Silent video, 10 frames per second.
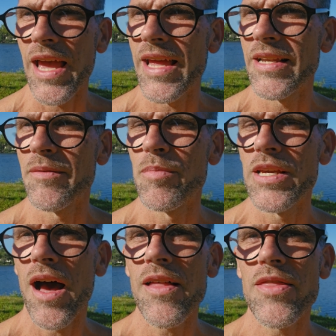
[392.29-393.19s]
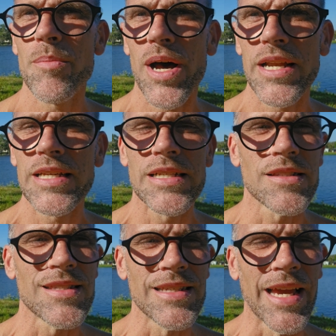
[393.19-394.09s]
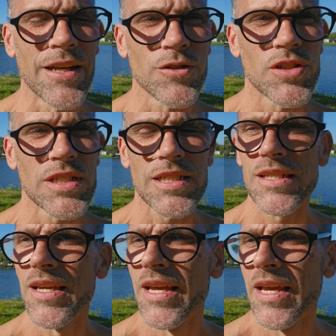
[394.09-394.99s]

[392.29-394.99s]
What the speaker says: And beyond the body, it's the energy,